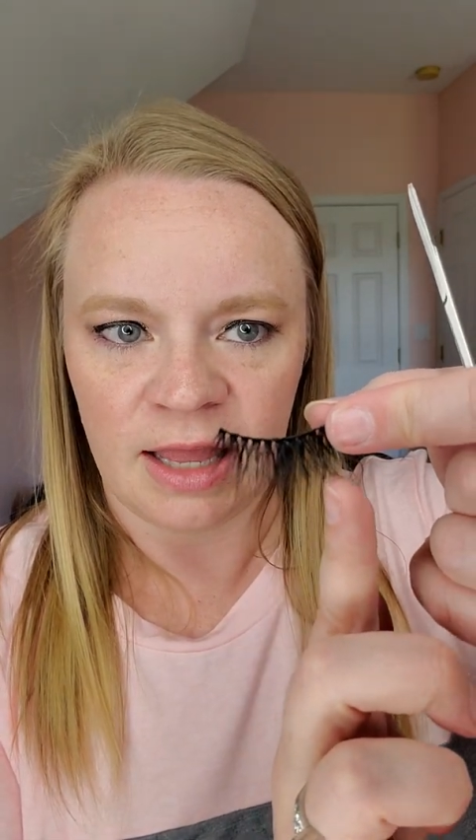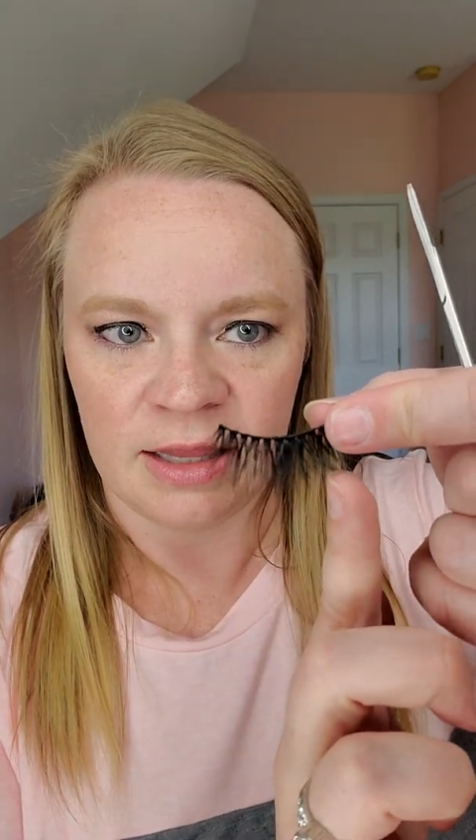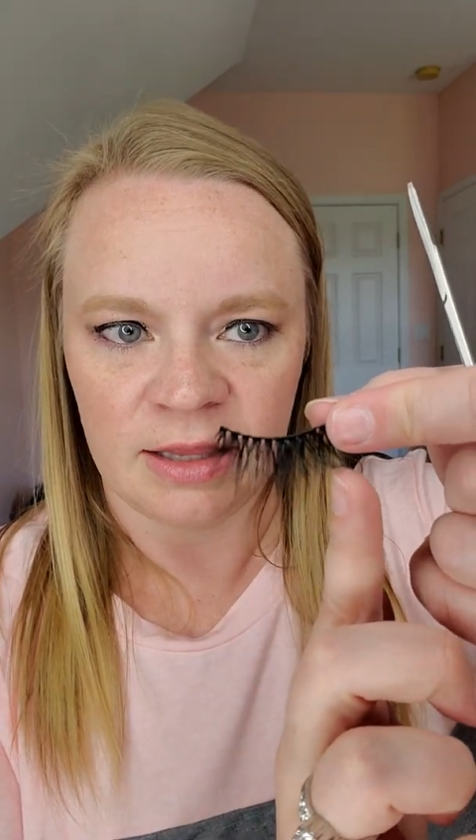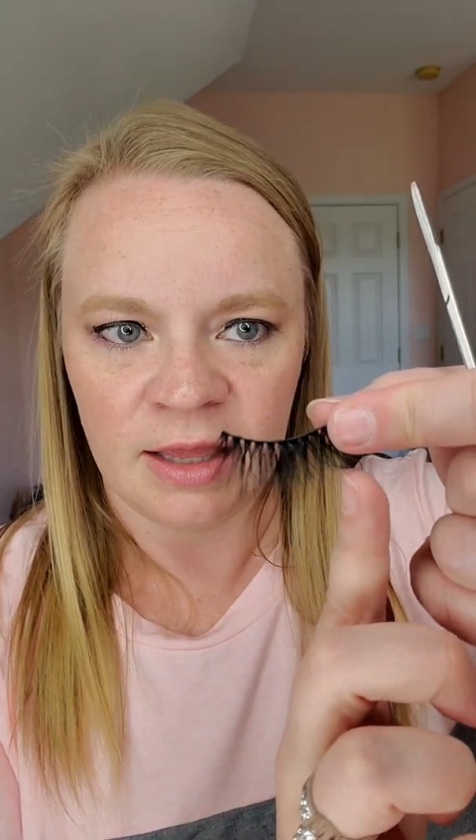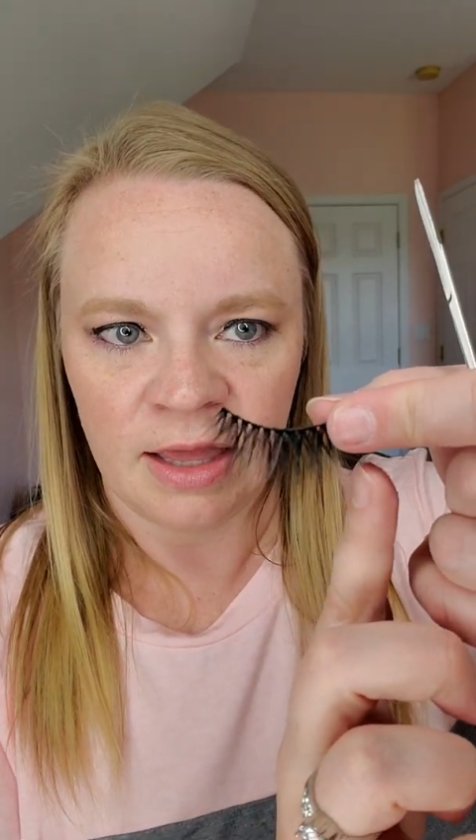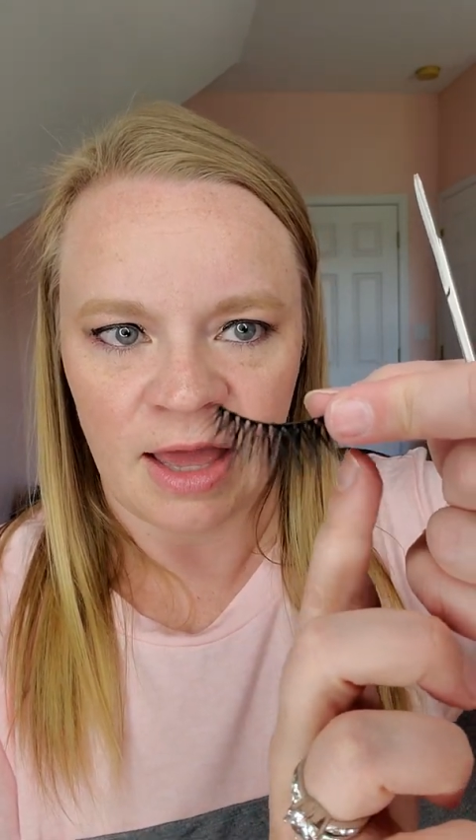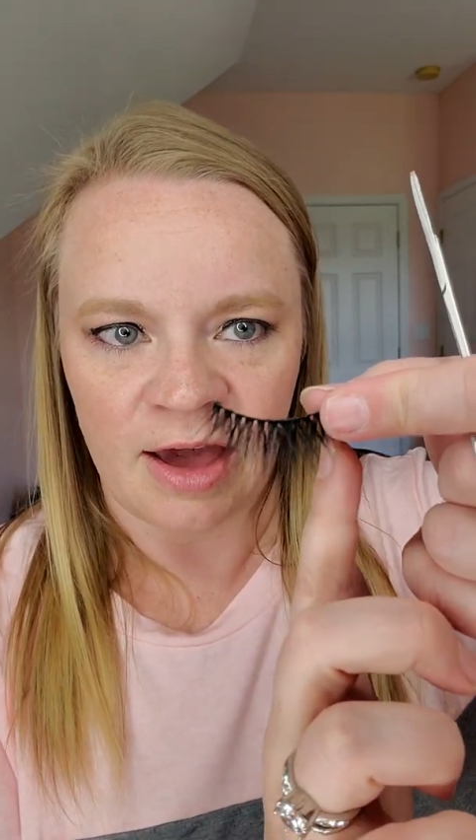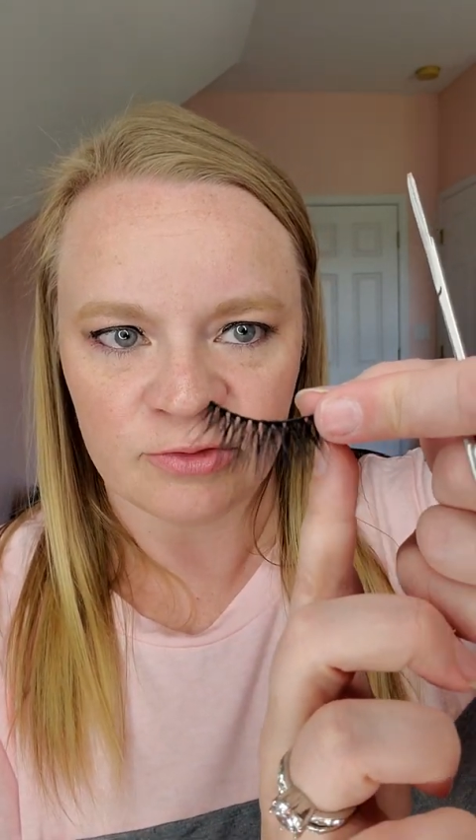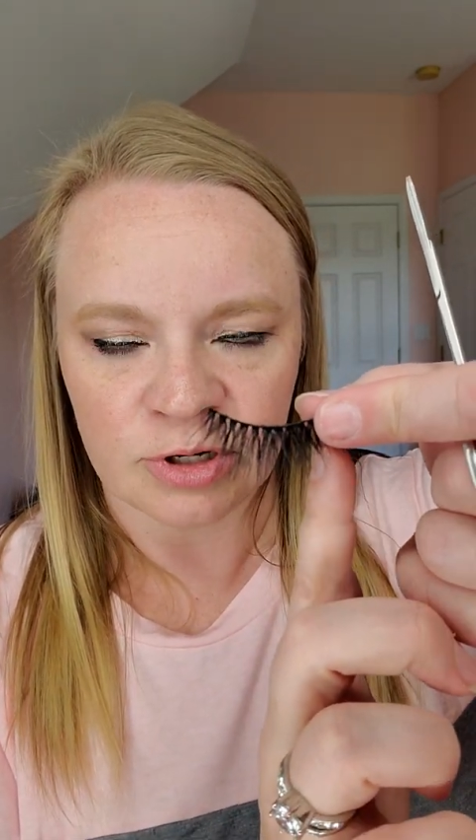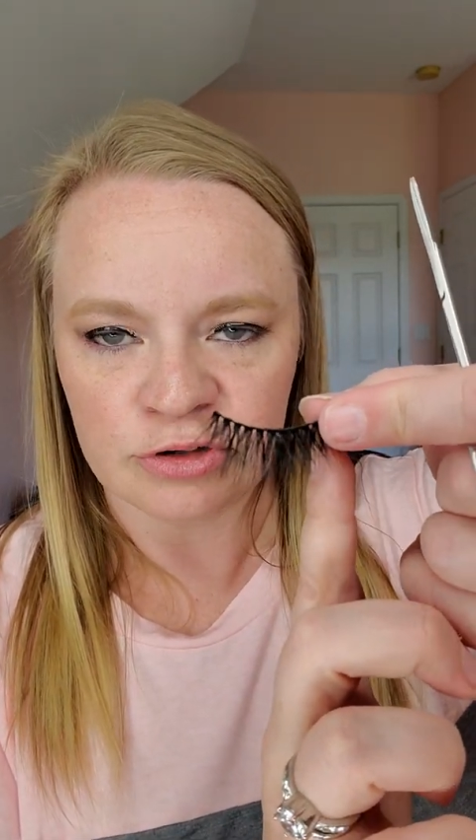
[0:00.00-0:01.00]
And
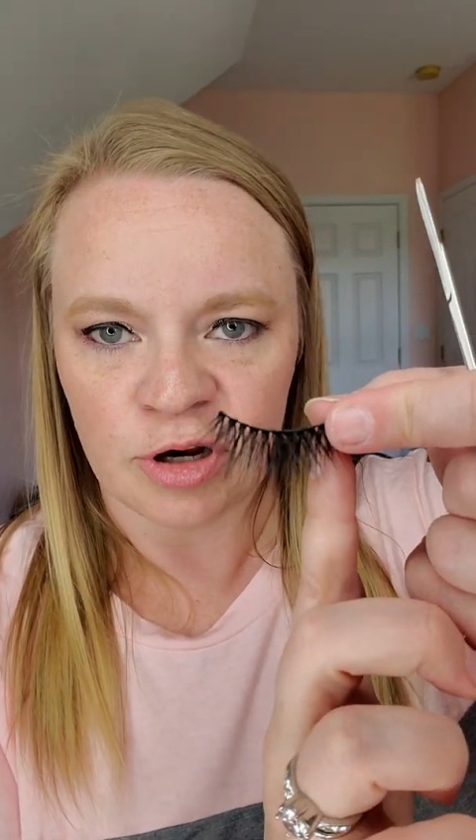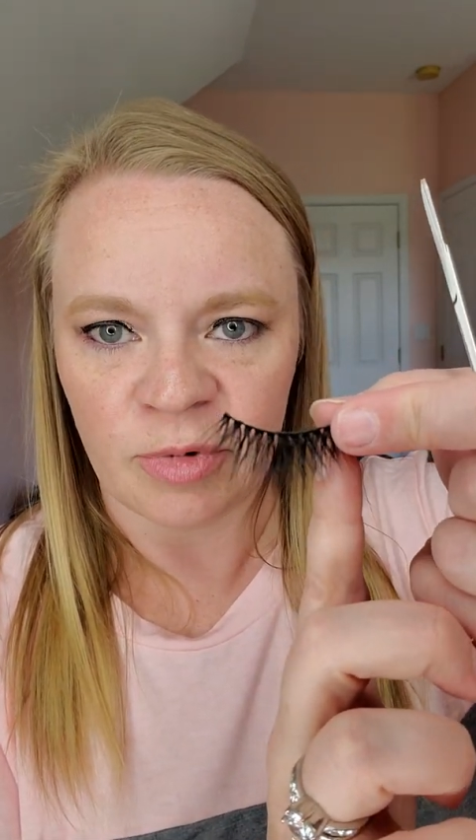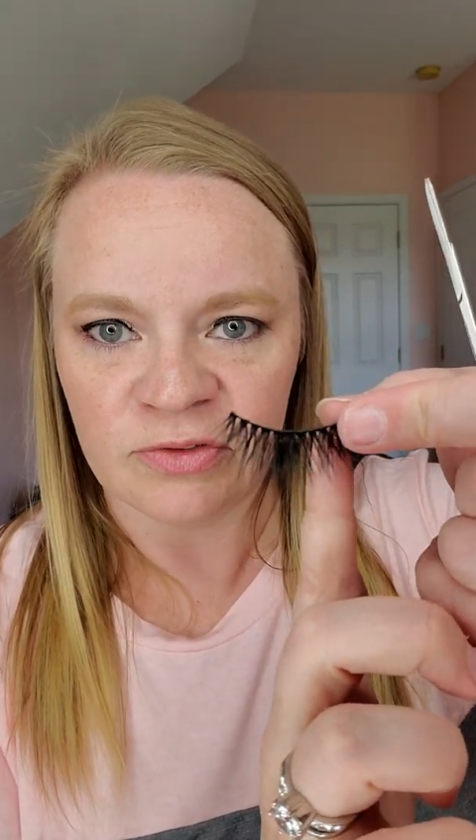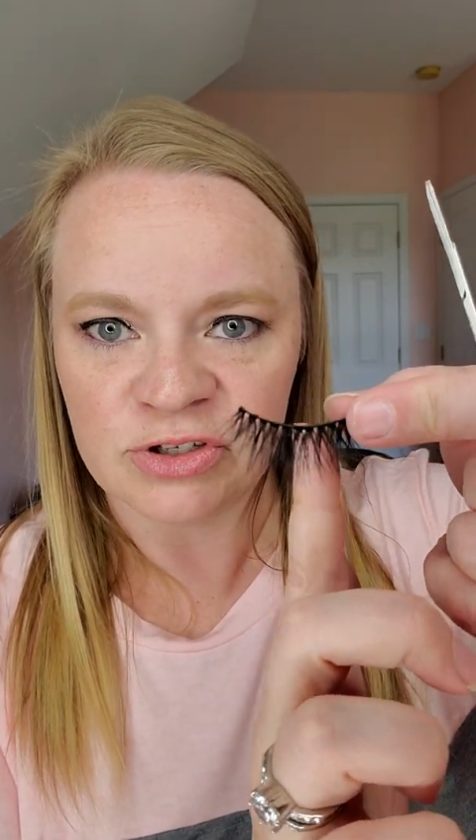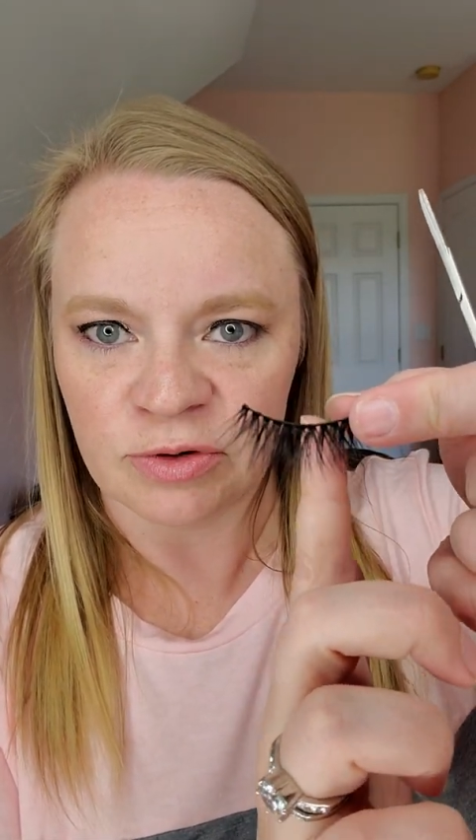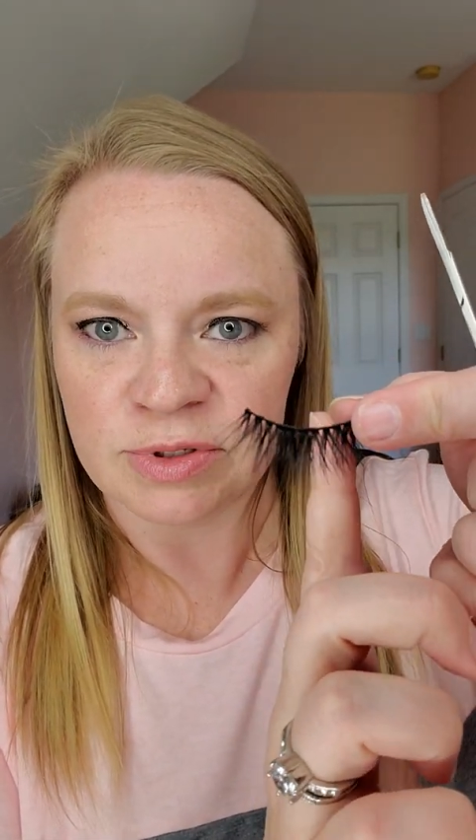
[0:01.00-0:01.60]
after I trim off 2,